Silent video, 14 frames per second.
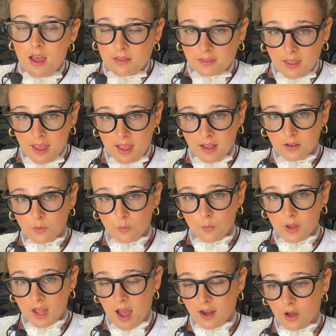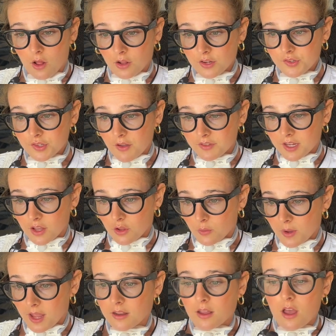And we got all our stuff together. We
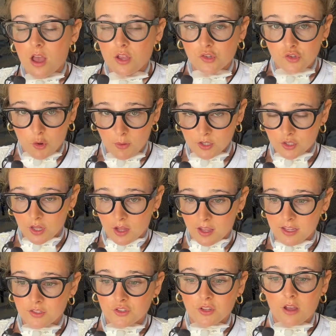had so much luggage.